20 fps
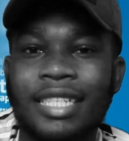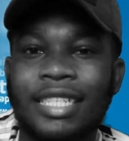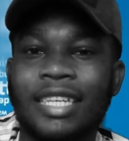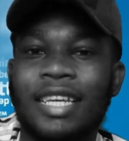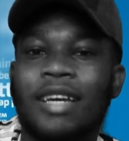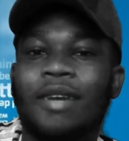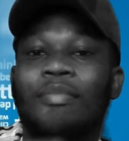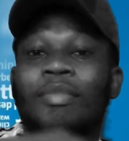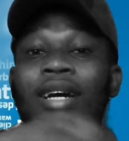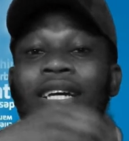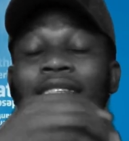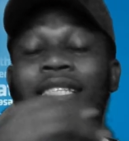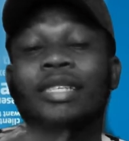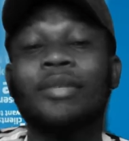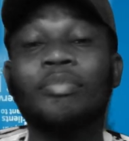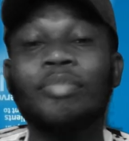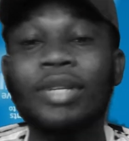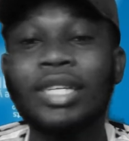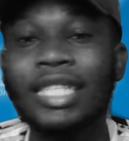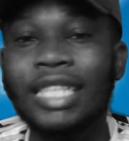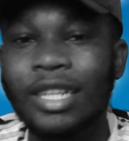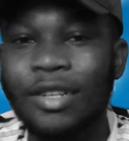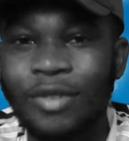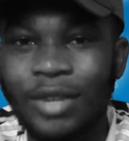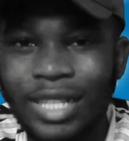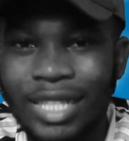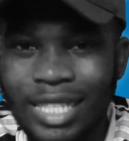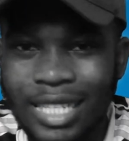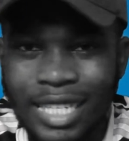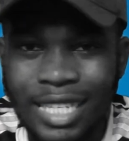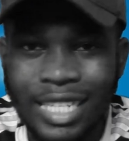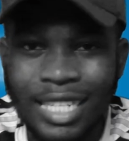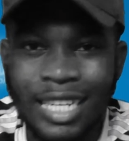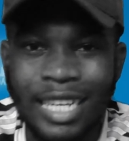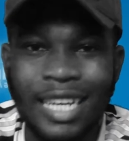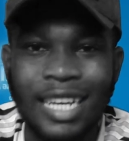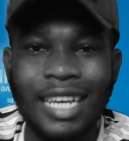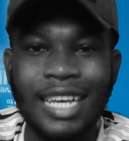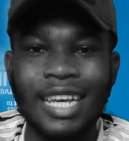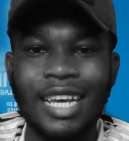yeah, by simply generating
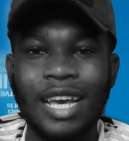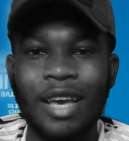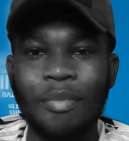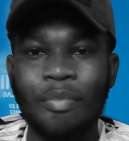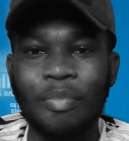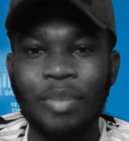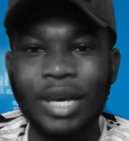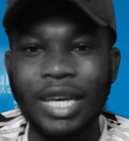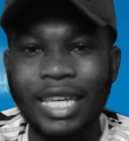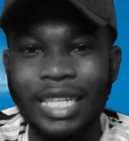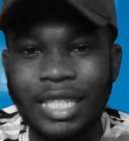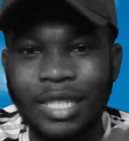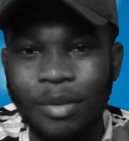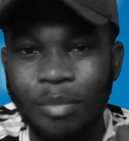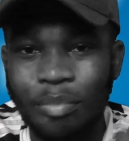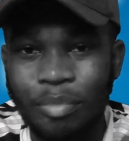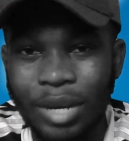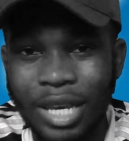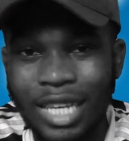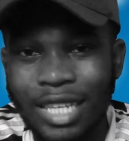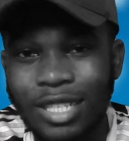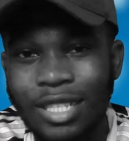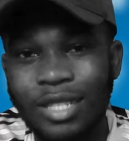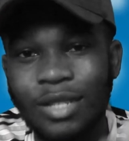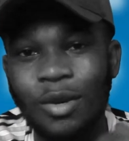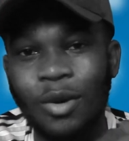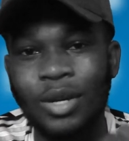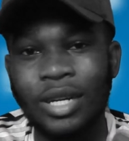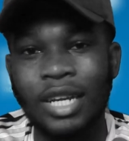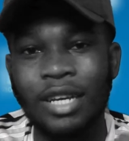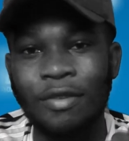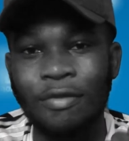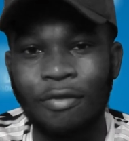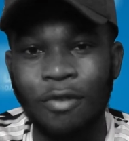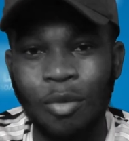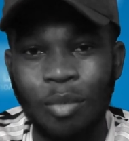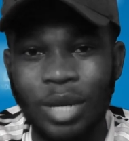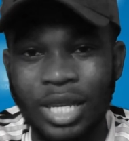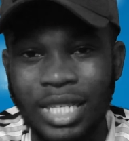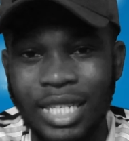a page based on the
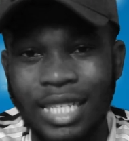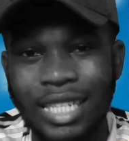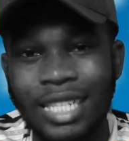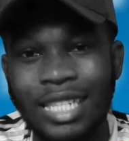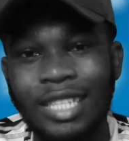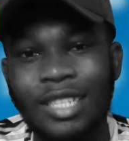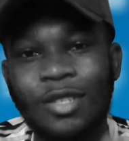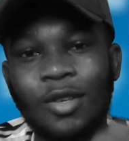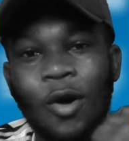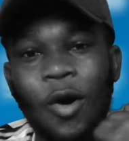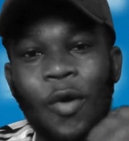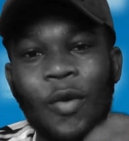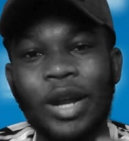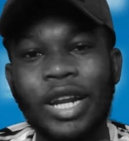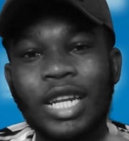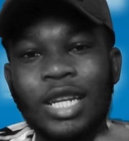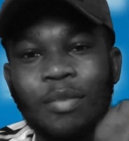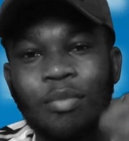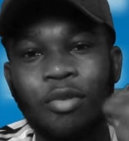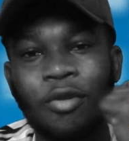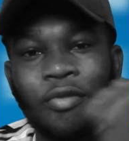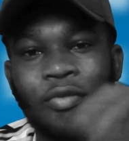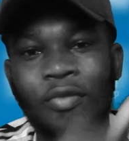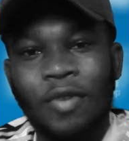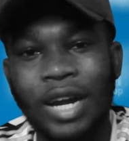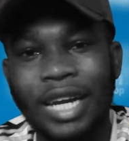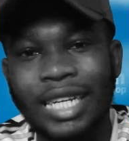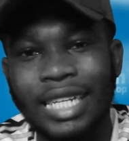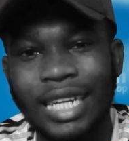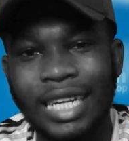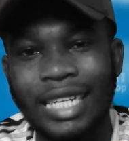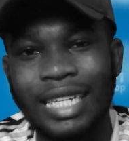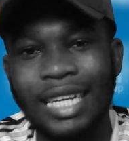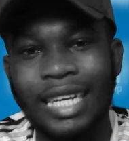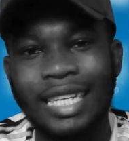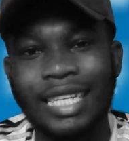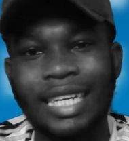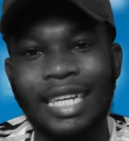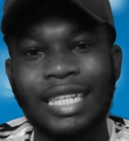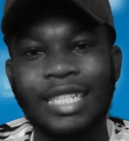informations already provided
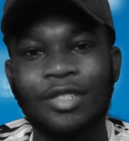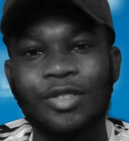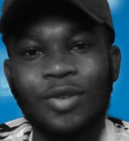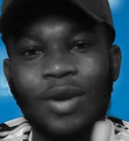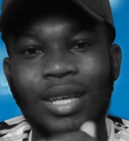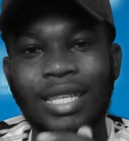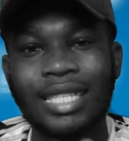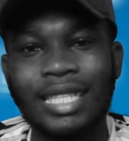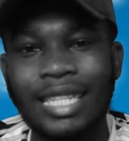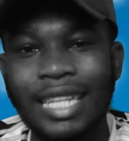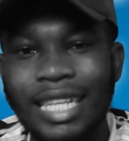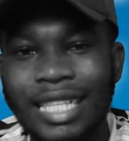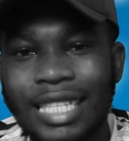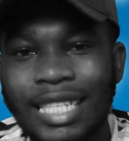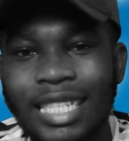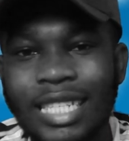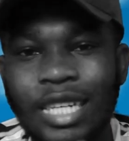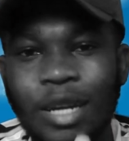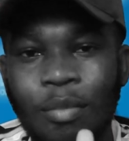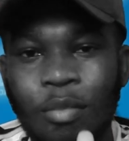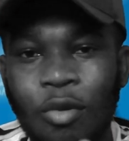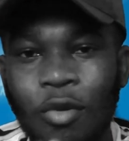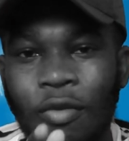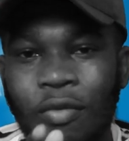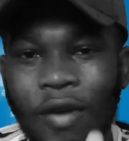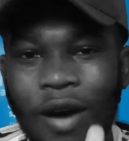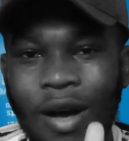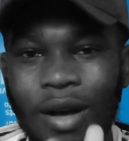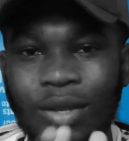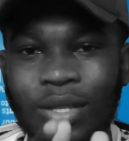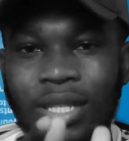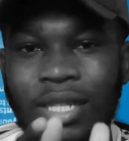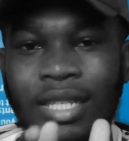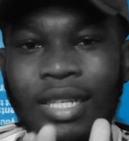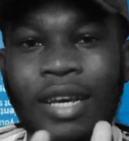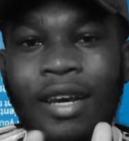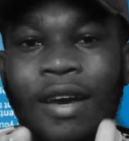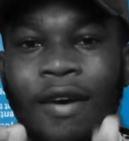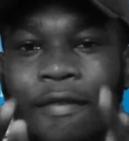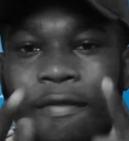and then translating the
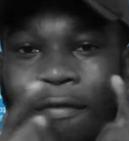profiles